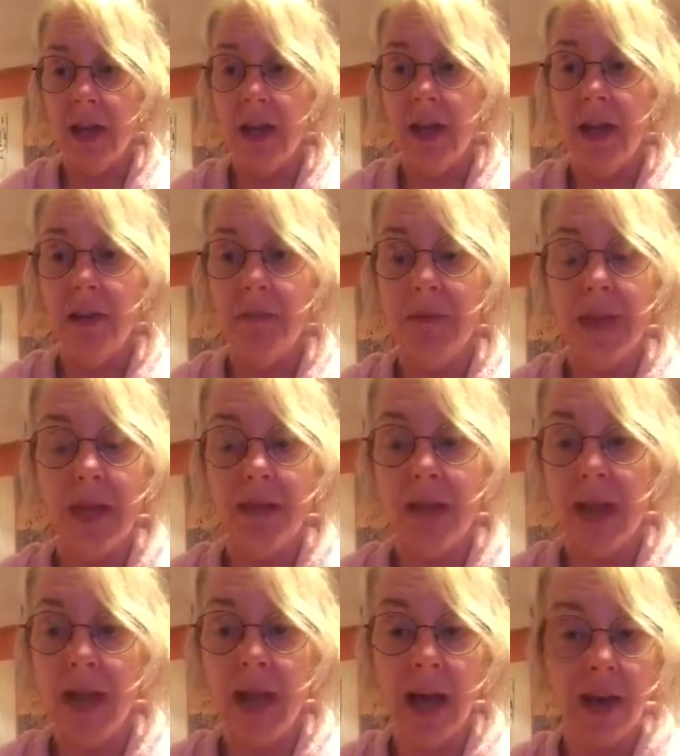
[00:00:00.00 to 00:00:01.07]
then
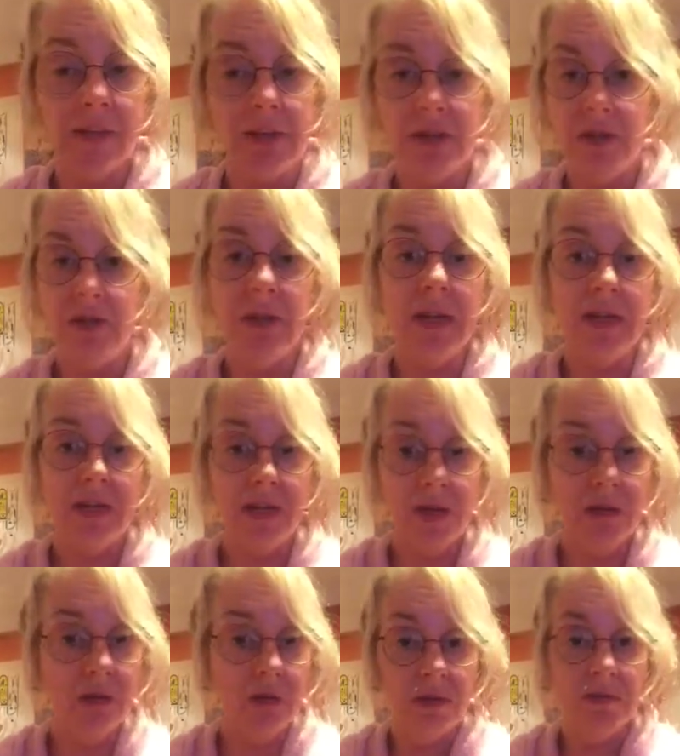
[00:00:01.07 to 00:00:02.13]
they have a duty
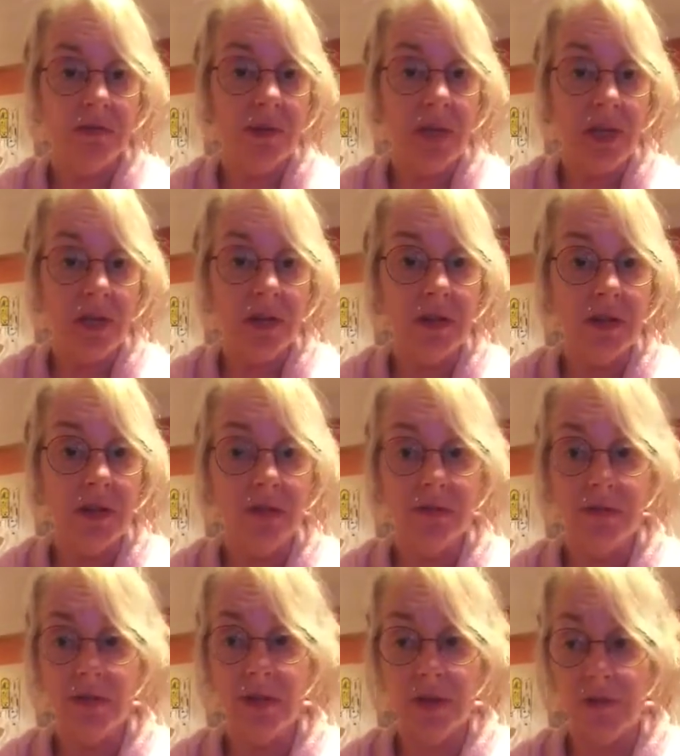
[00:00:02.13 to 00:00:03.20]
to
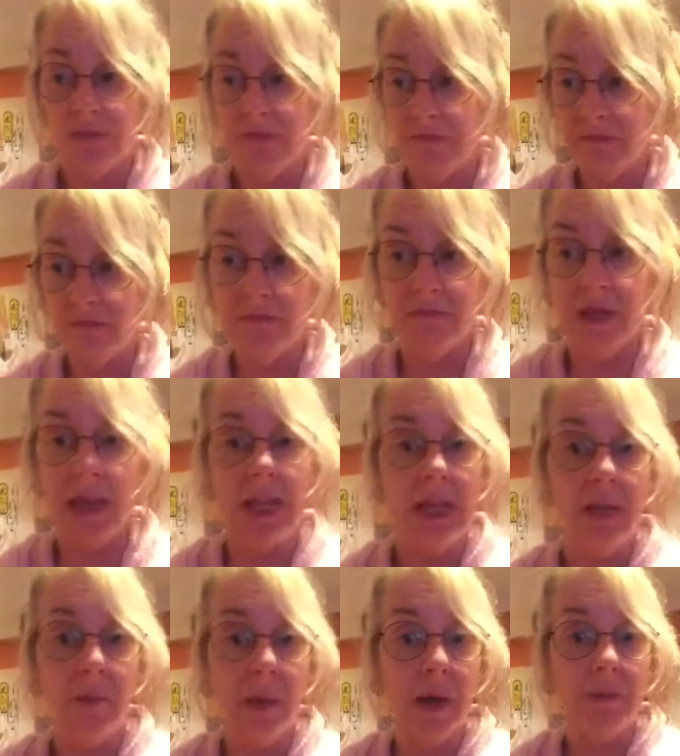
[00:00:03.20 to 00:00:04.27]
to
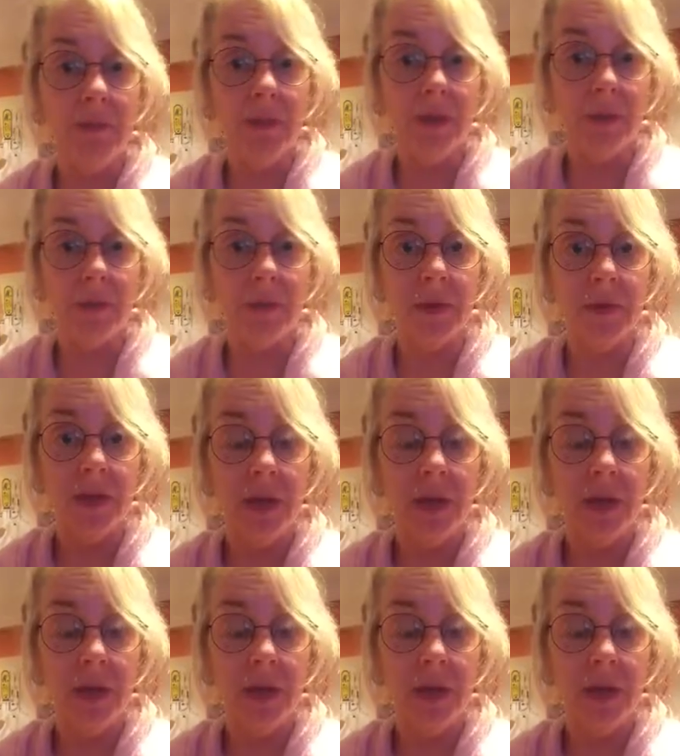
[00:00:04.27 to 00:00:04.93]
clean up after them.